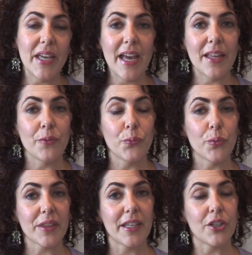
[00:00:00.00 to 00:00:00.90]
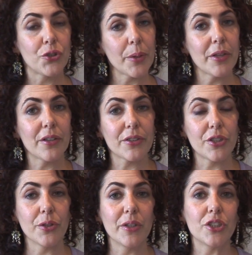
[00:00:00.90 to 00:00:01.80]
And what they attribute it
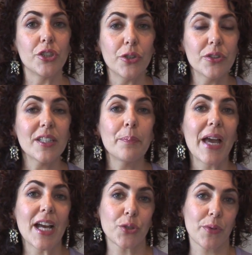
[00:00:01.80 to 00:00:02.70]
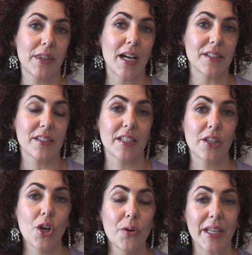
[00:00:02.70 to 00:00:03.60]
to is using pans with nonstick
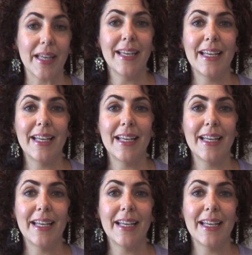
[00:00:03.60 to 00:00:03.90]
coating.